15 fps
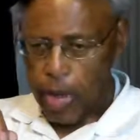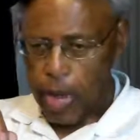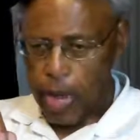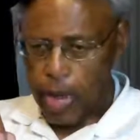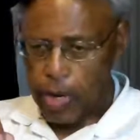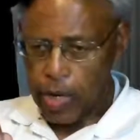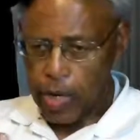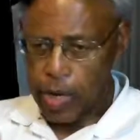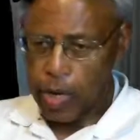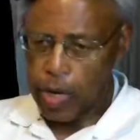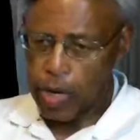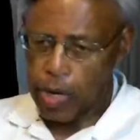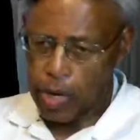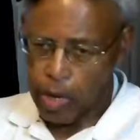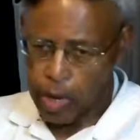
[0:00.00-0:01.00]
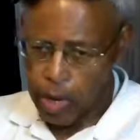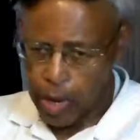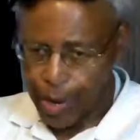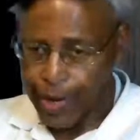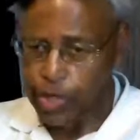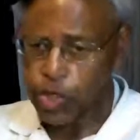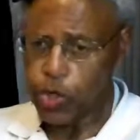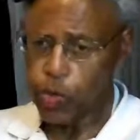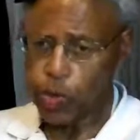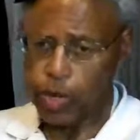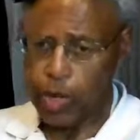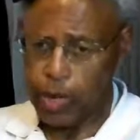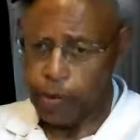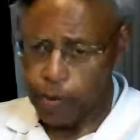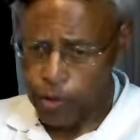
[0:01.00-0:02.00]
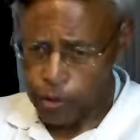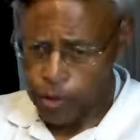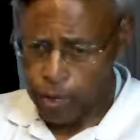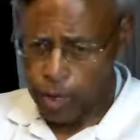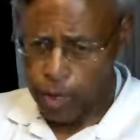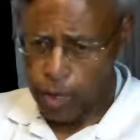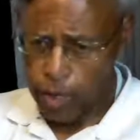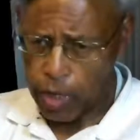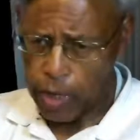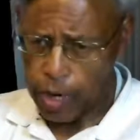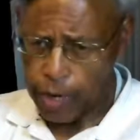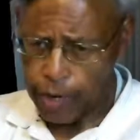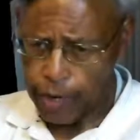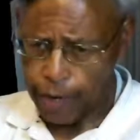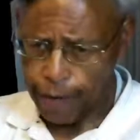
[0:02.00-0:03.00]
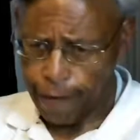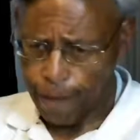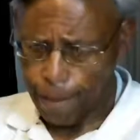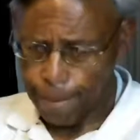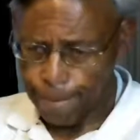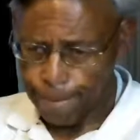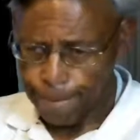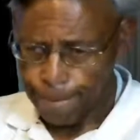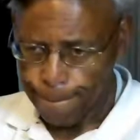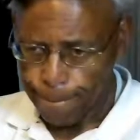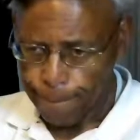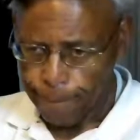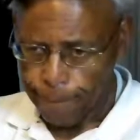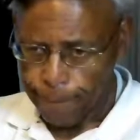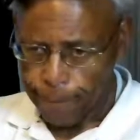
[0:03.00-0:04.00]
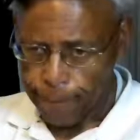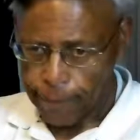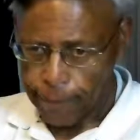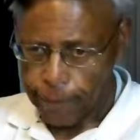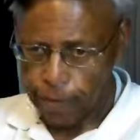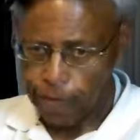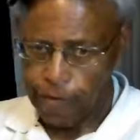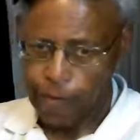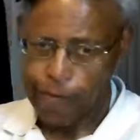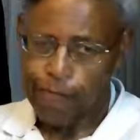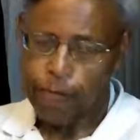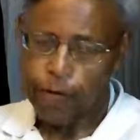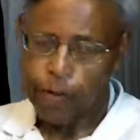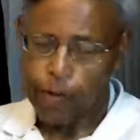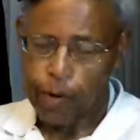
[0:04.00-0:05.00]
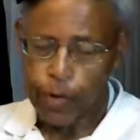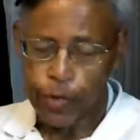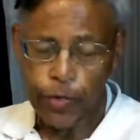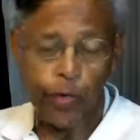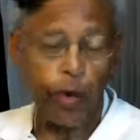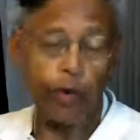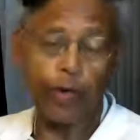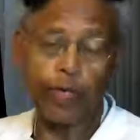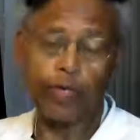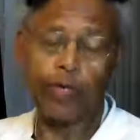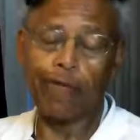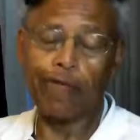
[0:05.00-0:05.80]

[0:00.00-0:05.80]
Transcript: And actually, when you take a look at it, very few of the prototokos